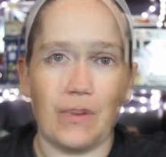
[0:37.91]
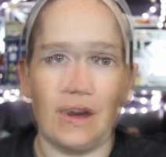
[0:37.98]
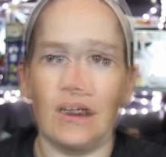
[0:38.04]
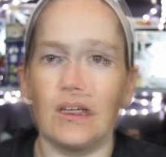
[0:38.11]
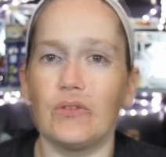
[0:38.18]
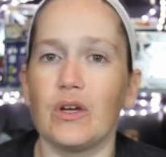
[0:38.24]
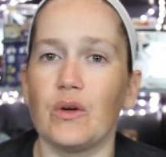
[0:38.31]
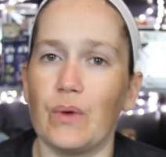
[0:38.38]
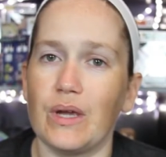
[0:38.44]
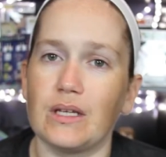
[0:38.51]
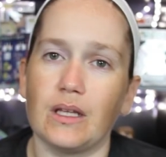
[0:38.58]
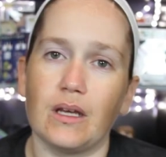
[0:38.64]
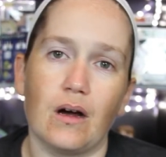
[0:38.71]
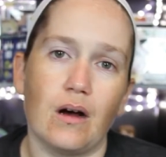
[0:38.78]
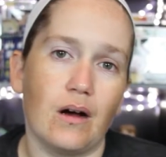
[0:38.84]
Instead of doing weekly
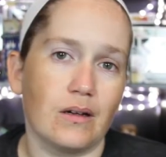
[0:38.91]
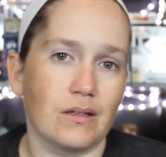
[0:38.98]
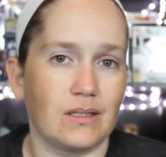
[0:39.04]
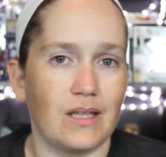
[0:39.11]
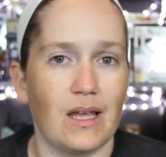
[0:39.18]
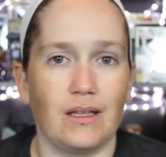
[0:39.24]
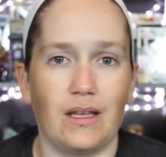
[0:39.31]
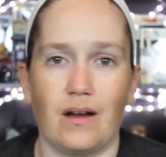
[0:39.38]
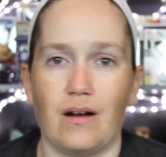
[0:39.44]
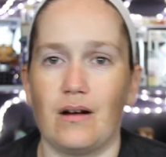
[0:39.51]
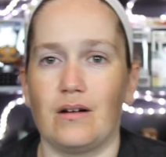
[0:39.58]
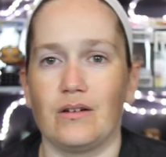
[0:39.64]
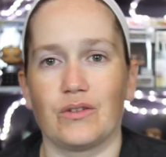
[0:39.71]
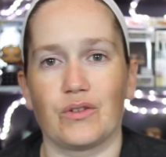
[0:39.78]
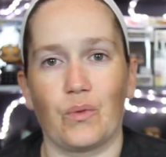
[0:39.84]
hauls, daily
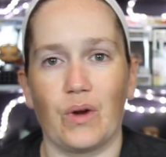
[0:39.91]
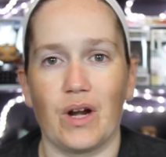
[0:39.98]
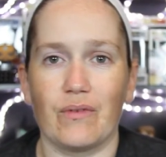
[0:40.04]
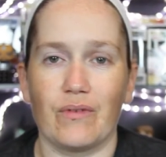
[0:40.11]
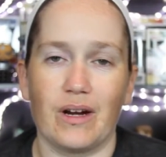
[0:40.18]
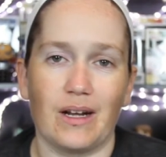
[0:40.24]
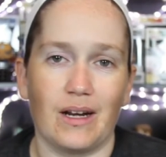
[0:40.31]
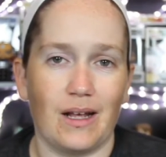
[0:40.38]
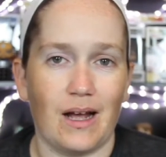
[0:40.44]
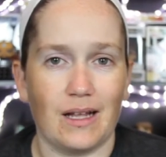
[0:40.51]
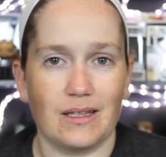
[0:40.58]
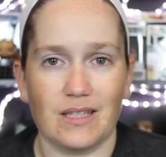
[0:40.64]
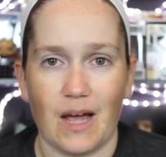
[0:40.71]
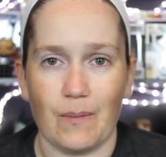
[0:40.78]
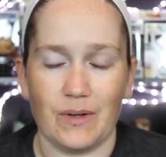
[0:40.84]
hauls, or whatever I got a hot
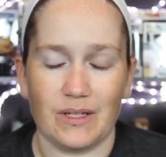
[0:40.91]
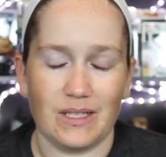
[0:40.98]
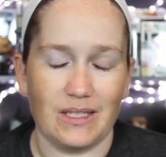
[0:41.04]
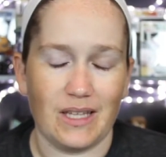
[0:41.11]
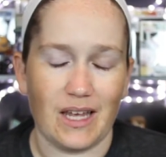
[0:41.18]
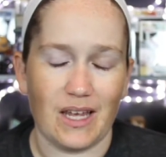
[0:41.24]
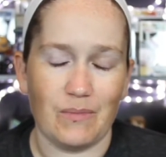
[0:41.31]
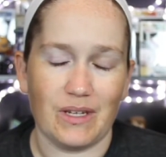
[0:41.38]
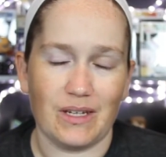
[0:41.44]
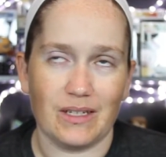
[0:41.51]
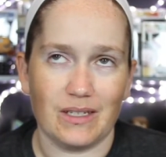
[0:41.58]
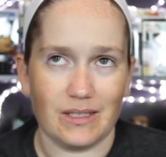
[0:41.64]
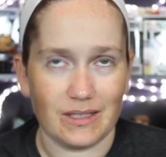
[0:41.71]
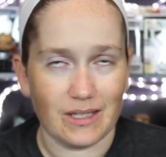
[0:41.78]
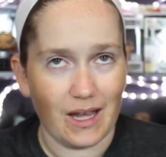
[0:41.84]
topic today,
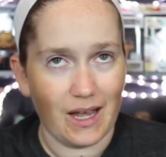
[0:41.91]
because